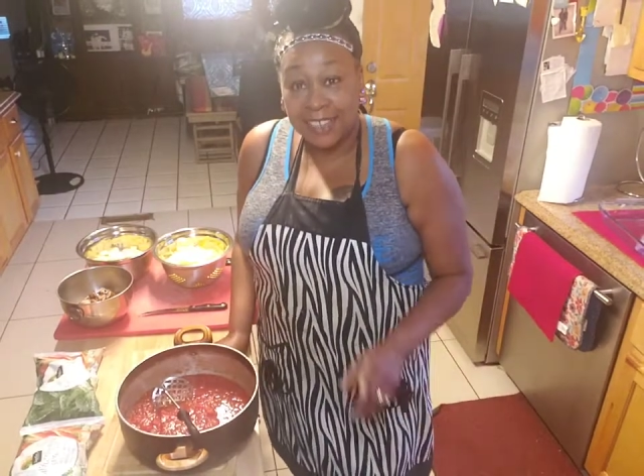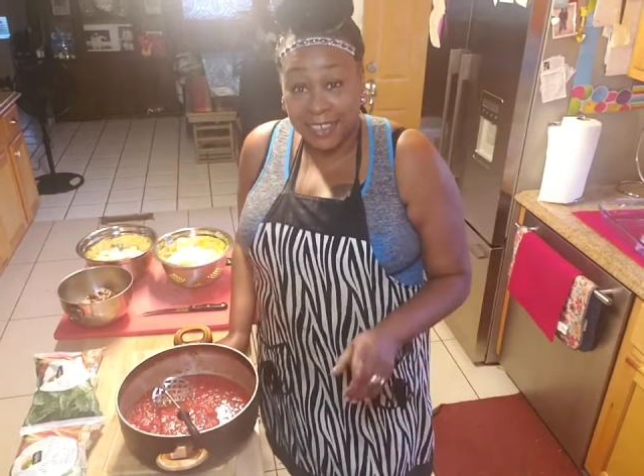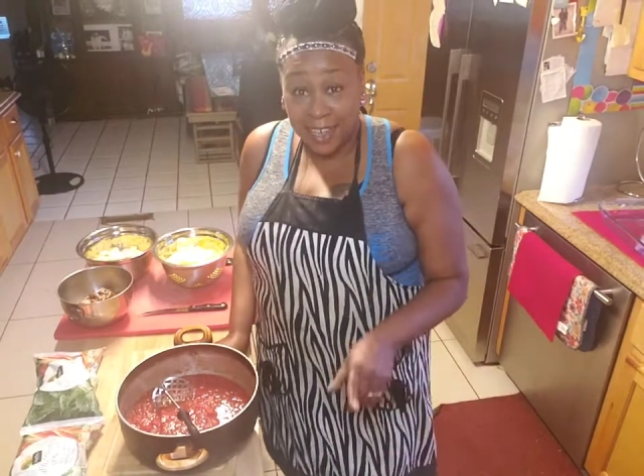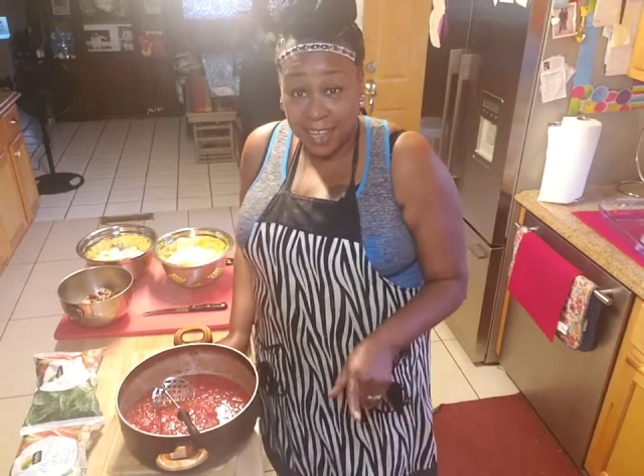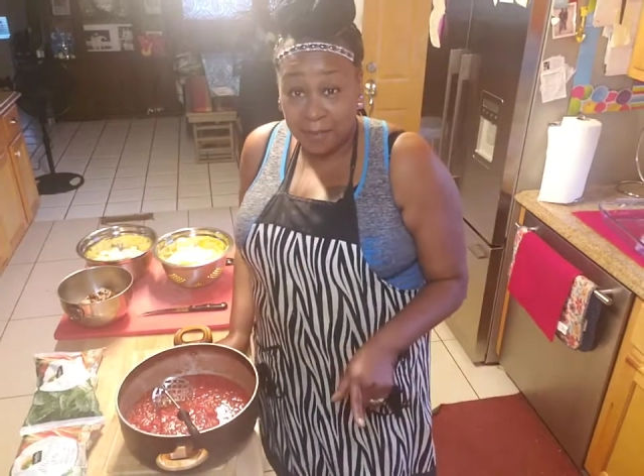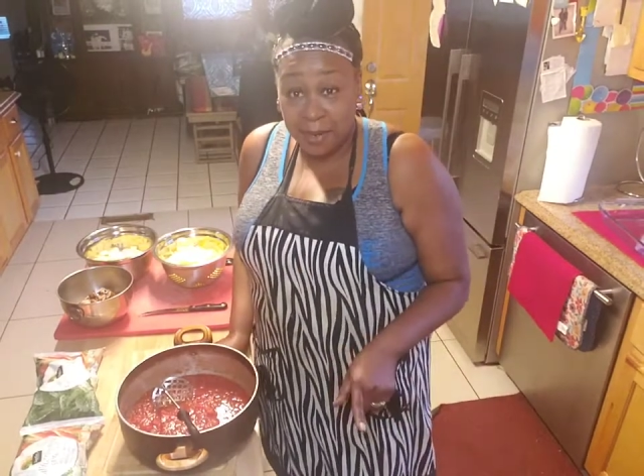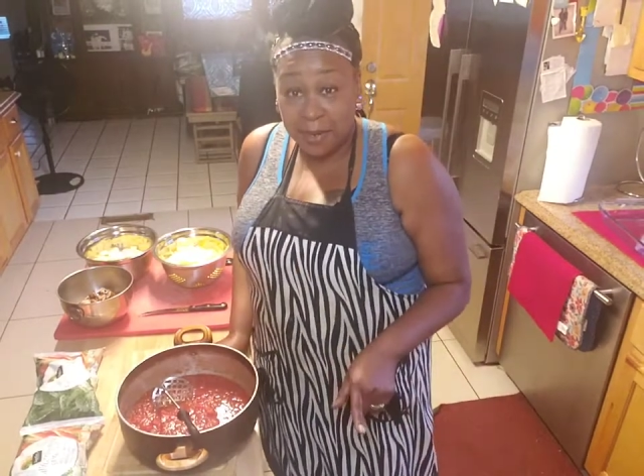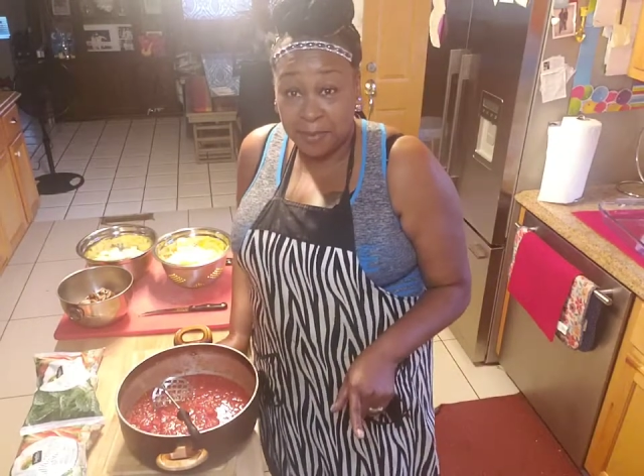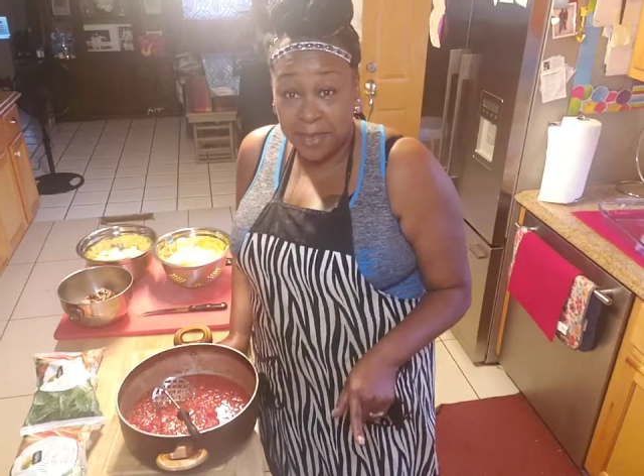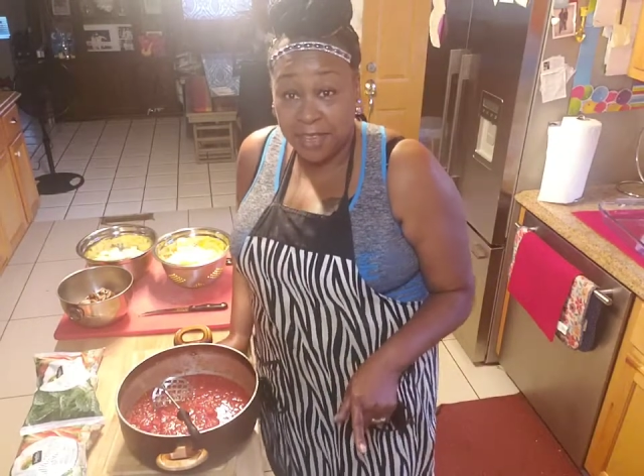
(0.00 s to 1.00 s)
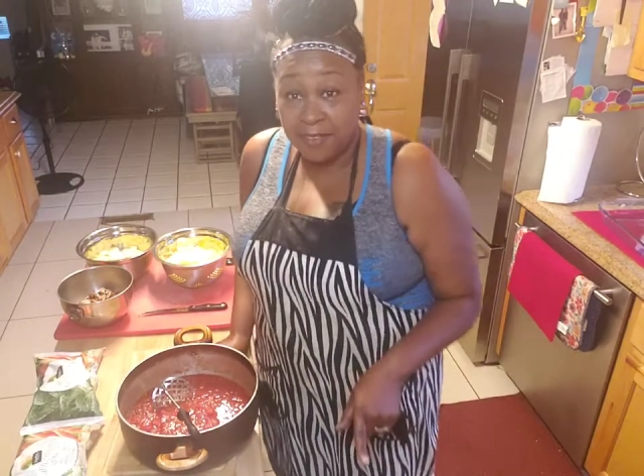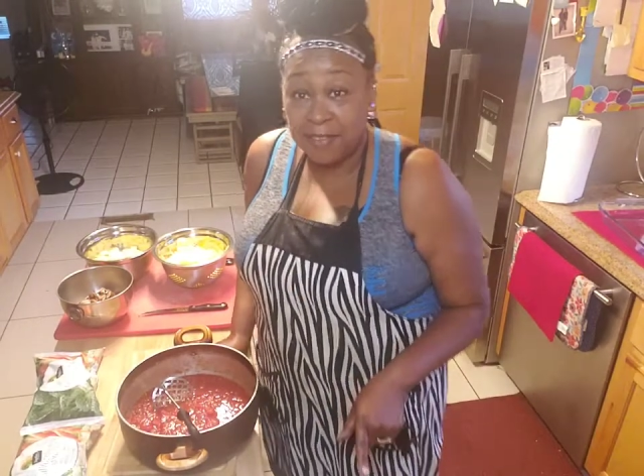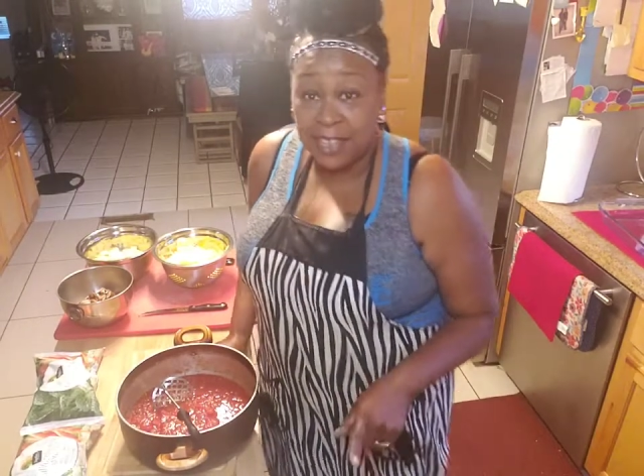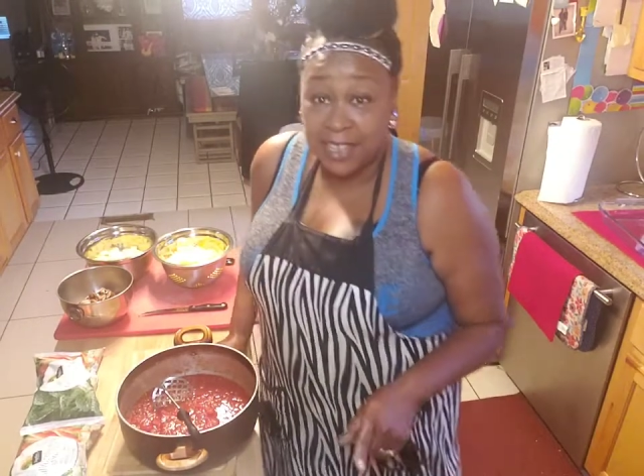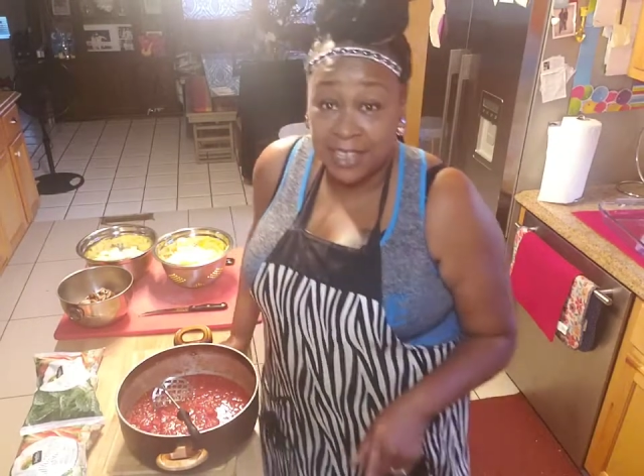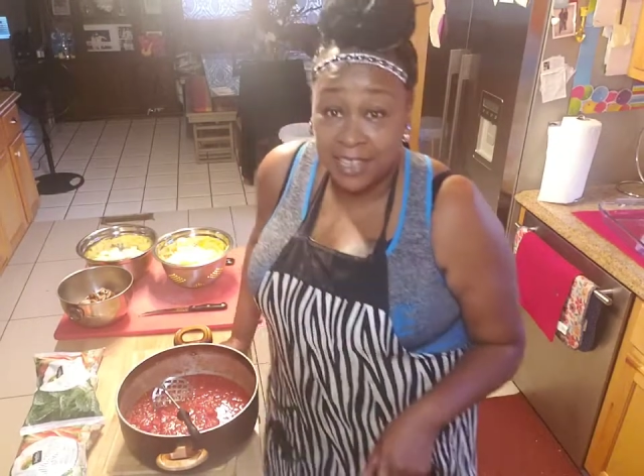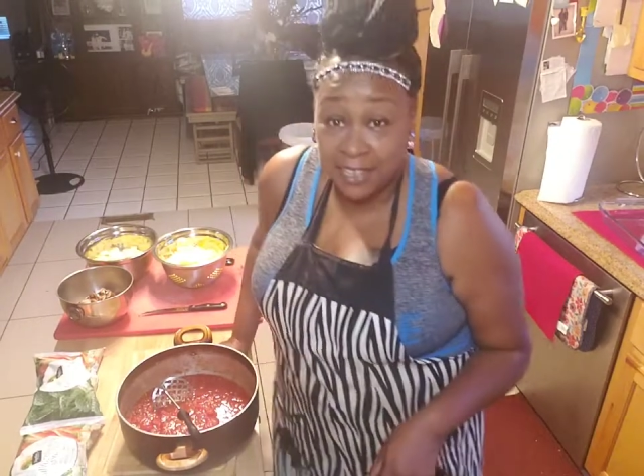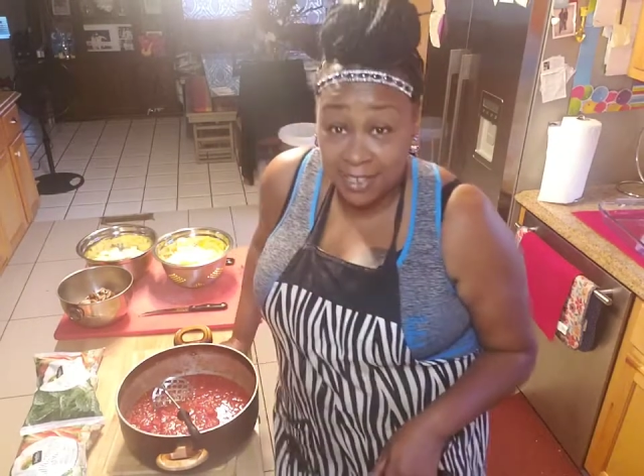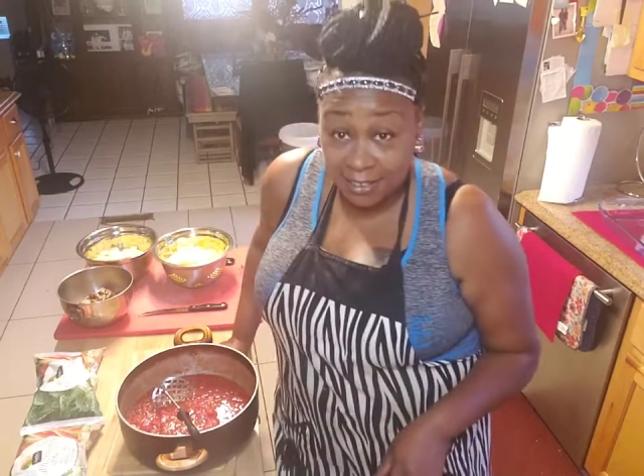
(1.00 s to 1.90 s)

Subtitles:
Today I'm going to make a vegan